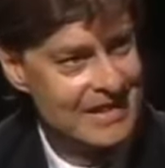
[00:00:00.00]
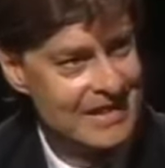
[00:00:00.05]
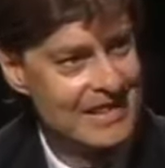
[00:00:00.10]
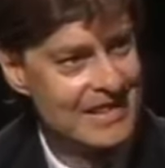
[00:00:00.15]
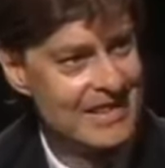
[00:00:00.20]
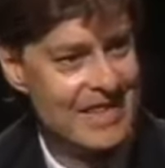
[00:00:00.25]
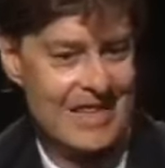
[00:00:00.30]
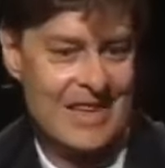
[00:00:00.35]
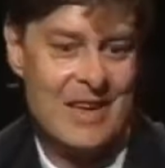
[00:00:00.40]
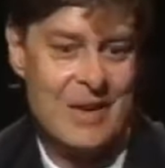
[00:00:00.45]

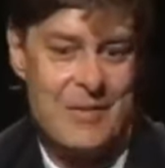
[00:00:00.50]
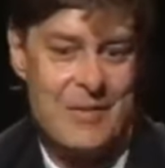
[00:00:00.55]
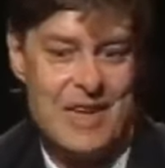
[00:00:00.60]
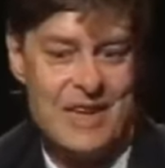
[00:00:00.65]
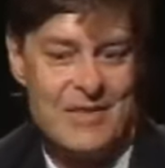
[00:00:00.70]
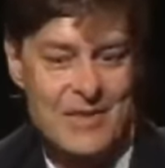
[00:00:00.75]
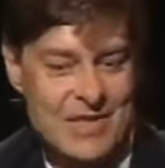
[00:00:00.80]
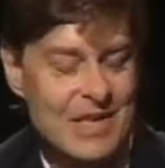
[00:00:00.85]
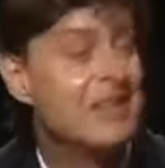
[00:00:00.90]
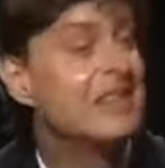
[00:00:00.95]
So, I mean,
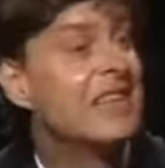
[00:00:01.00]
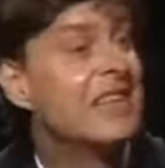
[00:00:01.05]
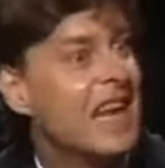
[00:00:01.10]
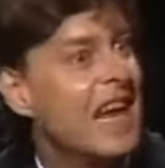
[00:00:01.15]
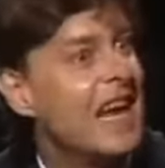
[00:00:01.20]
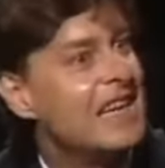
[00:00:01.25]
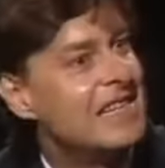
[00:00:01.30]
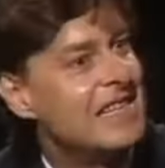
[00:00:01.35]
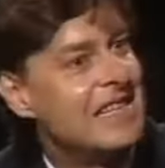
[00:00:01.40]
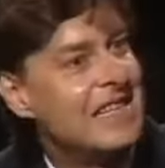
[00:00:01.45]
he was
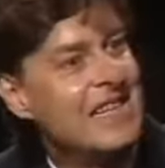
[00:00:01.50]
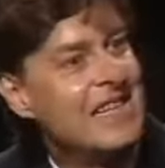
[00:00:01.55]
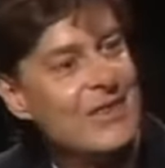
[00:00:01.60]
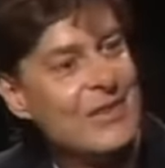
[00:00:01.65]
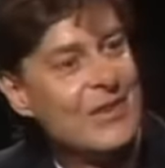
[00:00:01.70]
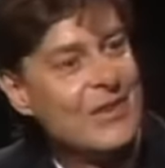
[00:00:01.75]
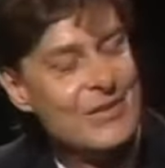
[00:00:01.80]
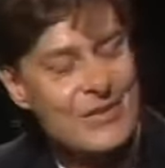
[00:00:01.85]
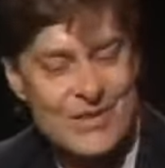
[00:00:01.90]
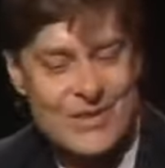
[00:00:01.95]
delighted. He
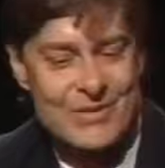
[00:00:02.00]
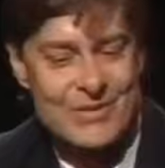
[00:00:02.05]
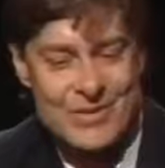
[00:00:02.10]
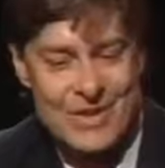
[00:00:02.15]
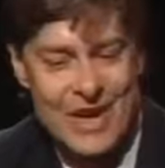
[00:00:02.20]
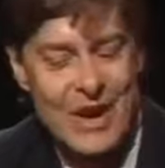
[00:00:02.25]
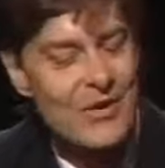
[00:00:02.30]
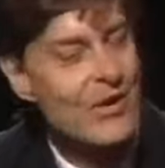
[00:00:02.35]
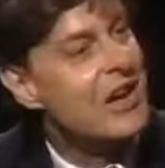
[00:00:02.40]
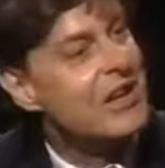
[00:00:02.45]
thought it was a,
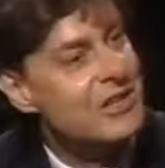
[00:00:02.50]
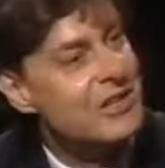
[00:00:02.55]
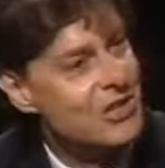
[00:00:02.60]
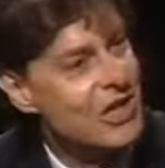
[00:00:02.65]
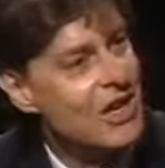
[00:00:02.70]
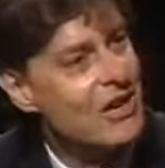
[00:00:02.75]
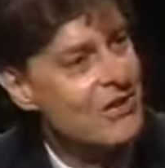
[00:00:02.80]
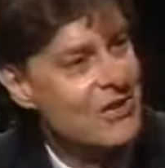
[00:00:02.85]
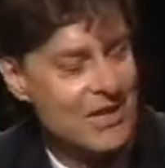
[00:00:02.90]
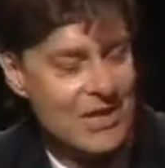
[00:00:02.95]
a great
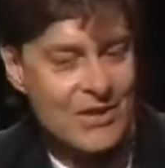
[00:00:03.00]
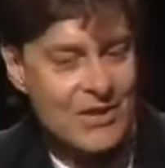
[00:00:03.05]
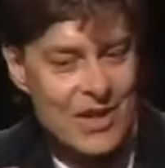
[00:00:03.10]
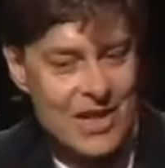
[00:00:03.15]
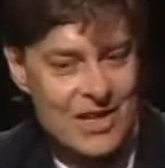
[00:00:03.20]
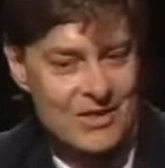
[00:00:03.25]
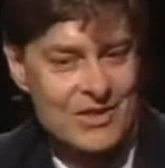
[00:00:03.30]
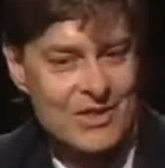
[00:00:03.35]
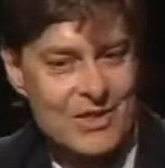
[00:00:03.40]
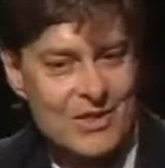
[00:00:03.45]
joke and a
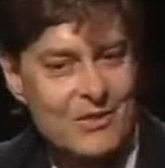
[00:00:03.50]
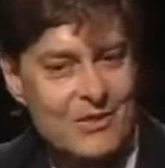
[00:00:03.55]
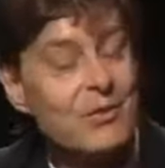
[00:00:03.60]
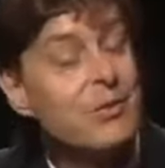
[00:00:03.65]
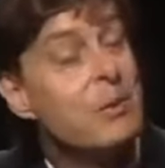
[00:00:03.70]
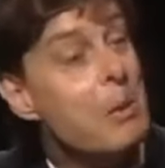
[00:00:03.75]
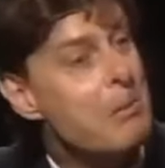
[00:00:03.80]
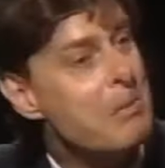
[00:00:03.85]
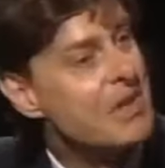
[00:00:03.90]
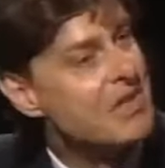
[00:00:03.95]
great sort of
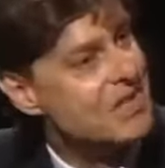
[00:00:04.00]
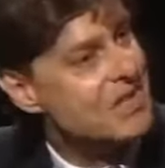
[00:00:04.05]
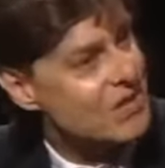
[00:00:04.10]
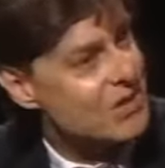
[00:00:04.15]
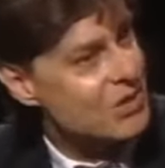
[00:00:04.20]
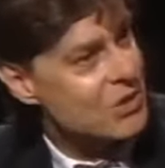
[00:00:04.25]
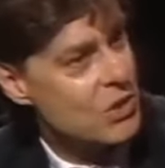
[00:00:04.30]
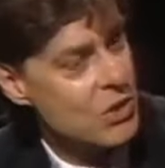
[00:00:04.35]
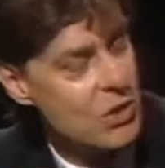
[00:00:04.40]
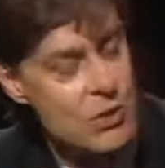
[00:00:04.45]
you know,
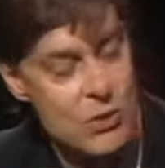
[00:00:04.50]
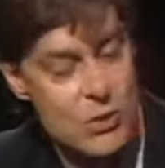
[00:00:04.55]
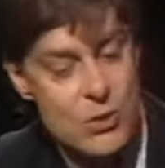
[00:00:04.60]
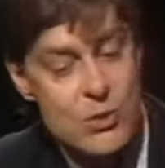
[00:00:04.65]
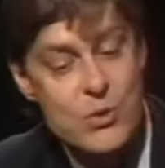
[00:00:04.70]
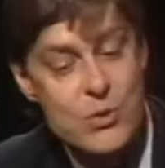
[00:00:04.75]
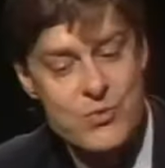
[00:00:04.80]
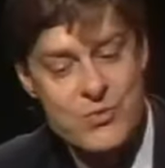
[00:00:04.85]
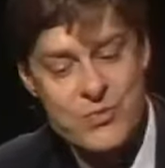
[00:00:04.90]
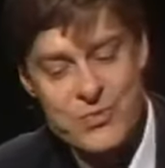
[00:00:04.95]
business
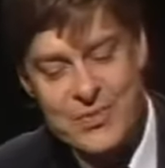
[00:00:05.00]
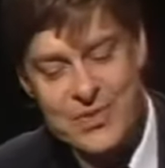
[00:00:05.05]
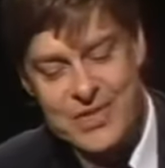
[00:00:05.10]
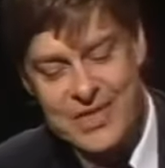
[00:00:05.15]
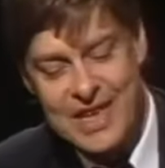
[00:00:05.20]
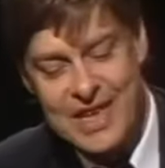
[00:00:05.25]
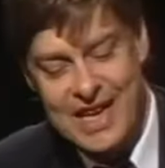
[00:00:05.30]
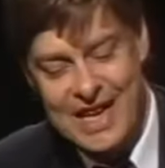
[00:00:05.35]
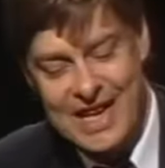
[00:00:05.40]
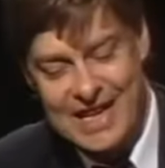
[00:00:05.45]
coup
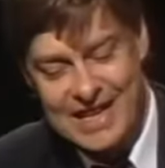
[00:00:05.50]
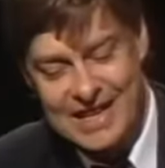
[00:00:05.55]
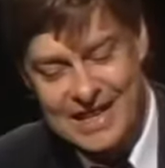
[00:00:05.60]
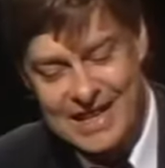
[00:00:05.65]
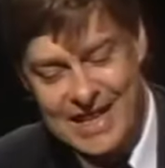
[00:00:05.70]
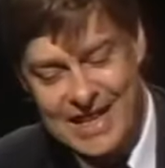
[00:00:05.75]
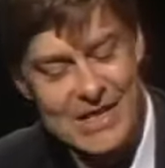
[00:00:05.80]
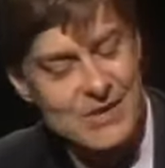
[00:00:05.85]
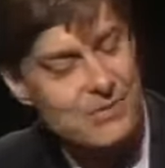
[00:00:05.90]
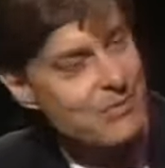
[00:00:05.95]
that
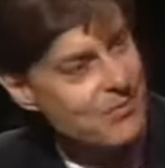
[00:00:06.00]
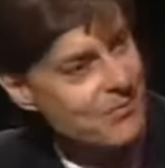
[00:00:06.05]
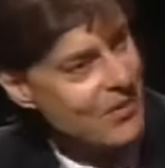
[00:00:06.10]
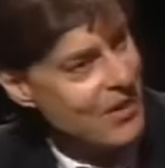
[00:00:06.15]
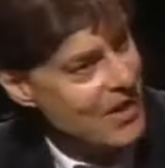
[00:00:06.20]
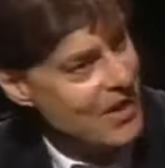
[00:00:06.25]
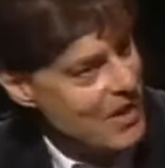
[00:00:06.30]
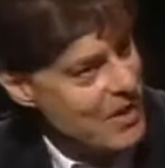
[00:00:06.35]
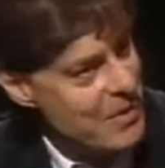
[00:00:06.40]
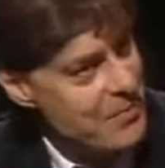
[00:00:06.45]
his
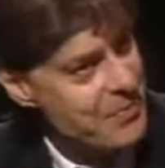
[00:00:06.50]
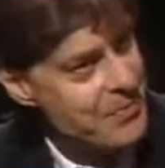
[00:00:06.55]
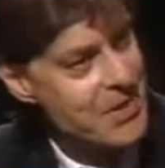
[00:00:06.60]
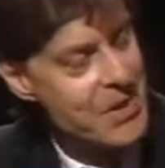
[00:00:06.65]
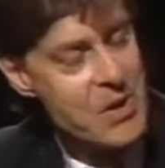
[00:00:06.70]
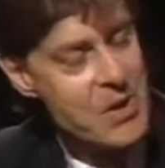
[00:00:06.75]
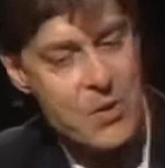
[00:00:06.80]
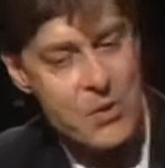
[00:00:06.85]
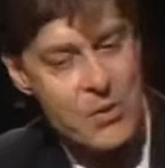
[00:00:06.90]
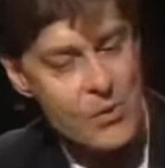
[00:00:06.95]
firm
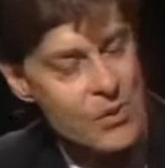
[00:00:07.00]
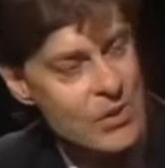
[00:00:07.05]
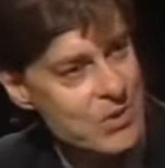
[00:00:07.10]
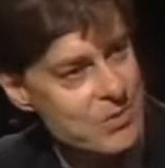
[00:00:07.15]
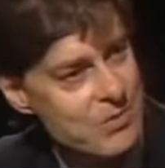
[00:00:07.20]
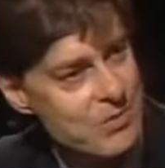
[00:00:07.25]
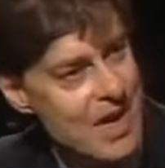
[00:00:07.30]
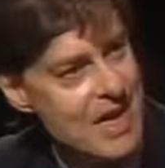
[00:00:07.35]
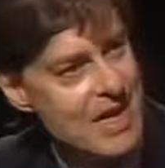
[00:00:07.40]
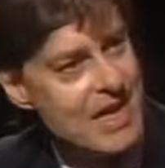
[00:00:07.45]
was
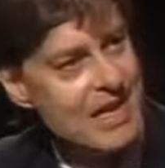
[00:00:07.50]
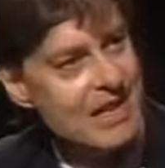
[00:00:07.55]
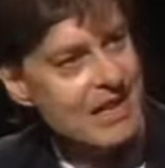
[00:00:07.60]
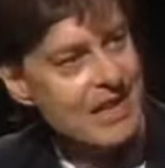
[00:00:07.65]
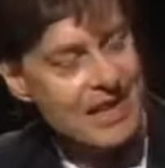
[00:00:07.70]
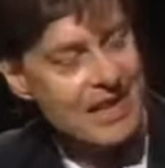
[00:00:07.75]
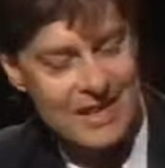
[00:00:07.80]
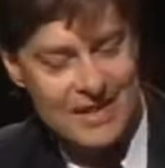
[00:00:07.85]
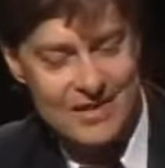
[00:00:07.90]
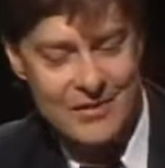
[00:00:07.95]
making
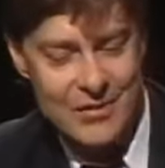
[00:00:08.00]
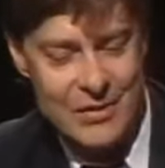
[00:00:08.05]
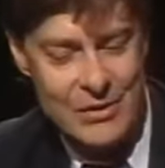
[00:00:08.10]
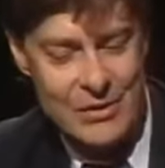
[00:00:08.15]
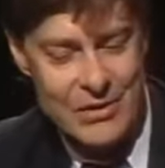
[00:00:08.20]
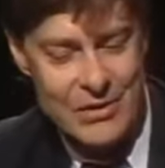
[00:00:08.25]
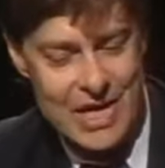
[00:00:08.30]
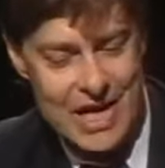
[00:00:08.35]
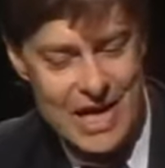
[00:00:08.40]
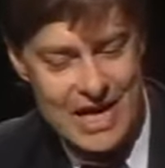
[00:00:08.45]
the
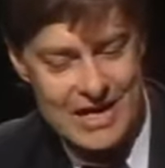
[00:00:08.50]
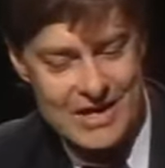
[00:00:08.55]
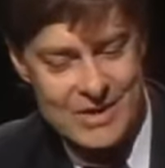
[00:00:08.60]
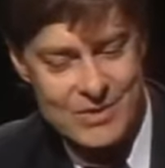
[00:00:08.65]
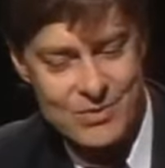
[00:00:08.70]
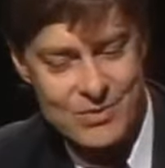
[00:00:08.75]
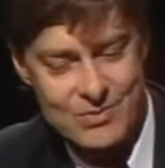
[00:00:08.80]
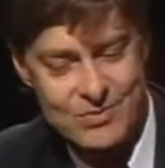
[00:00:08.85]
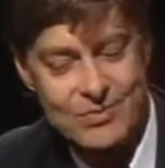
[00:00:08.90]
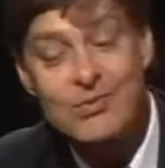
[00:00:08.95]
fuel
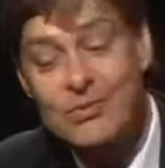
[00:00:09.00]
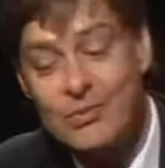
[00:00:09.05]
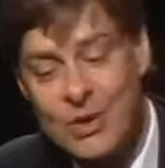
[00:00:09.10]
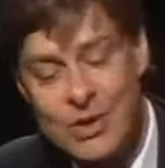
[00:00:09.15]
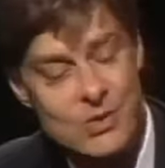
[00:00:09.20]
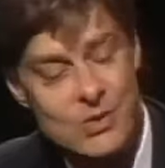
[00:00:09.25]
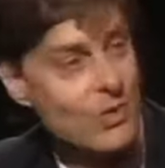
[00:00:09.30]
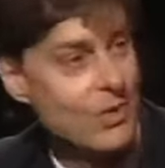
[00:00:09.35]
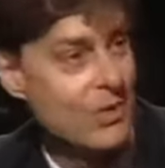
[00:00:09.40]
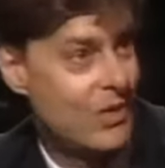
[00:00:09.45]
tanks
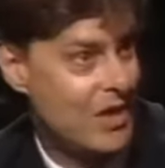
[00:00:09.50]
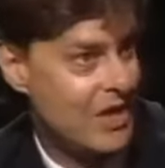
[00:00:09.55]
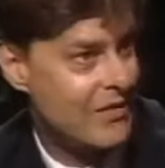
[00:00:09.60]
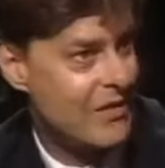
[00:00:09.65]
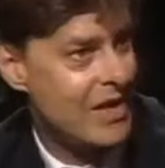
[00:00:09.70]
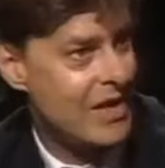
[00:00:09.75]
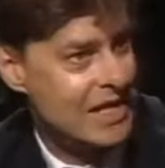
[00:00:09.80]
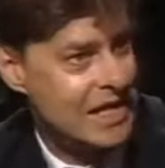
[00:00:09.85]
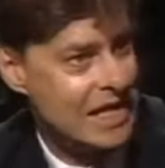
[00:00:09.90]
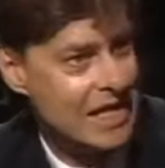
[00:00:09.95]
which would
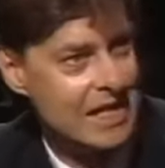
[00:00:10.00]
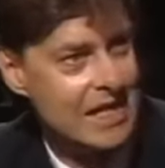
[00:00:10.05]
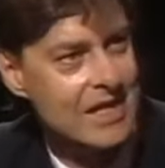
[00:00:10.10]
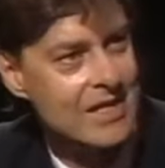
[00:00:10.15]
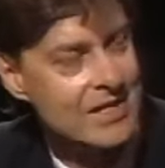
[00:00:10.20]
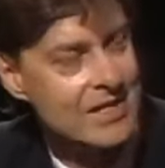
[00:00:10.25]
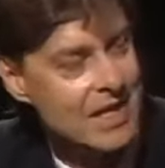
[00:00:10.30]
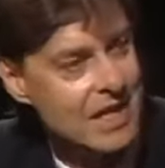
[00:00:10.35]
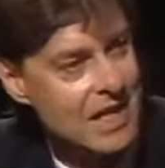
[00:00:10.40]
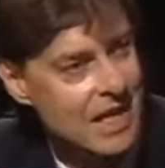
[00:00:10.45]
theoretically at
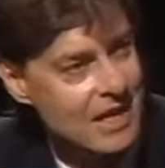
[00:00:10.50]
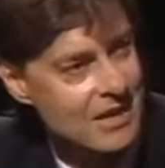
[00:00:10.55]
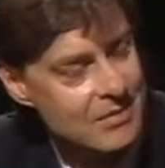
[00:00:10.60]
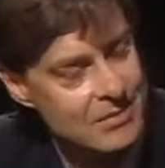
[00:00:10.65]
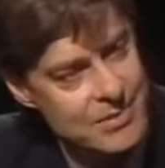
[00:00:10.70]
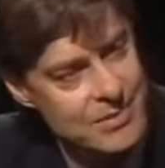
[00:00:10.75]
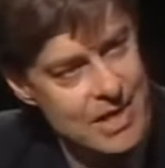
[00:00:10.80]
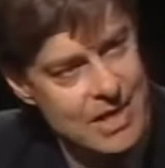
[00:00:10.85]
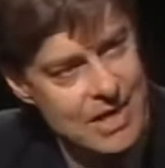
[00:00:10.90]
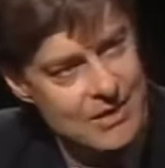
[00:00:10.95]
least allow
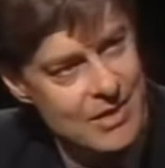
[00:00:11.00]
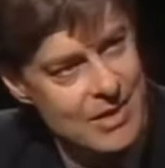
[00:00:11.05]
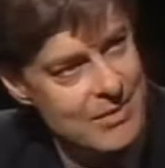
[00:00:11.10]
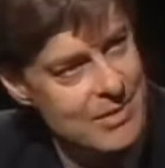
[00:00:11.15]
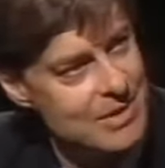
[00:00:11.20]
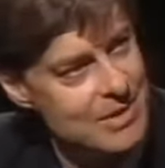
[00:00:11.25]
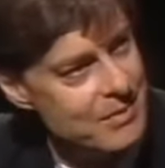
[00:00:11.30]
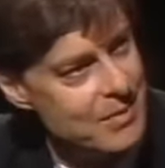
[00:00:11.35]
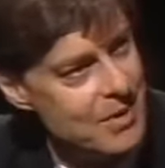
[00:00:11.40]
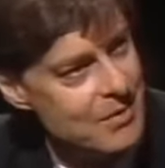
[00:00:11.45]
Saudi
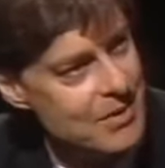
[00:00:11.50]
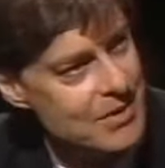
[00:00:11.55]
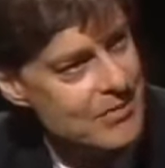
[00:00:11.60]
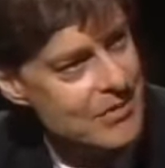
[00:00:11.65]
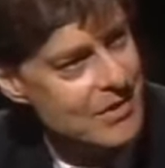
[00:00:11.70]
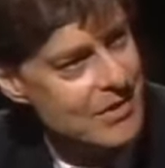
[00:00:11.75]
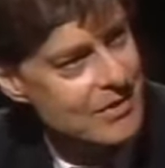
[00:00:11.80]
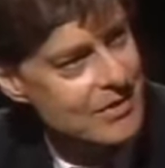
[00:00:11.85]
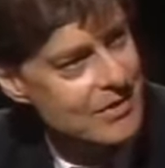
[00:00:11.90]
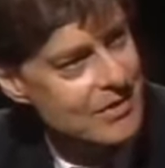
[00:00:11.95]
Arabia to bomb
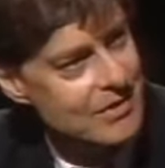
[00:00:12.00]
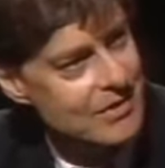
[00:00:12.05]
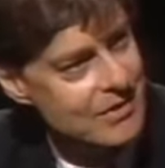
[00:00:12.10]
Israel.